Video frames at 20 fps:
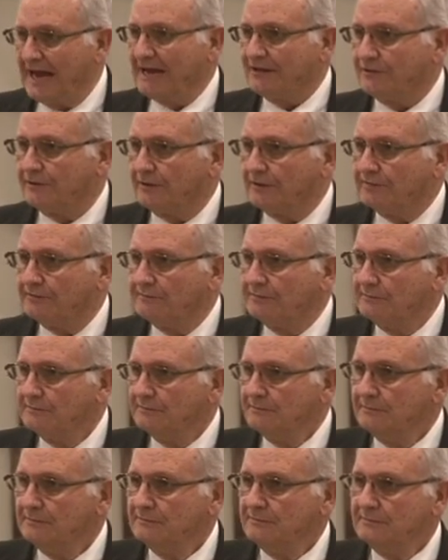actor.
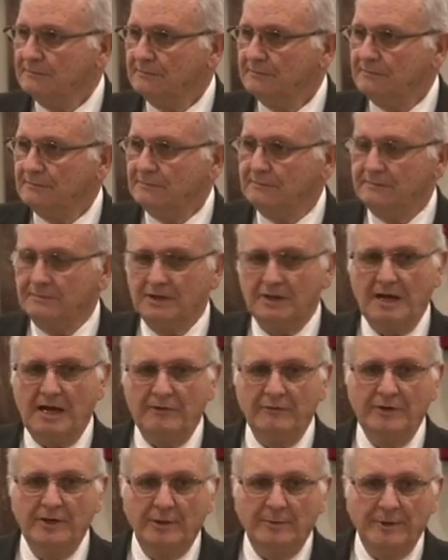They're
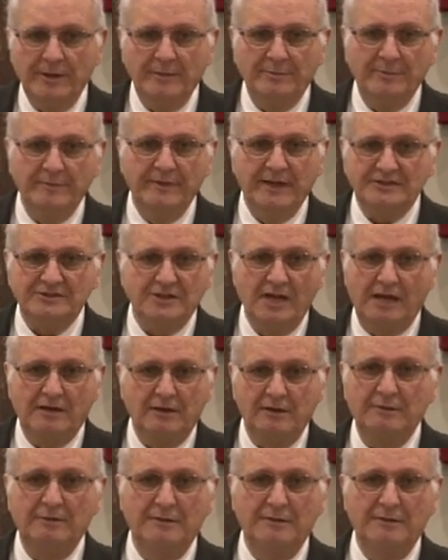not real people. That's not,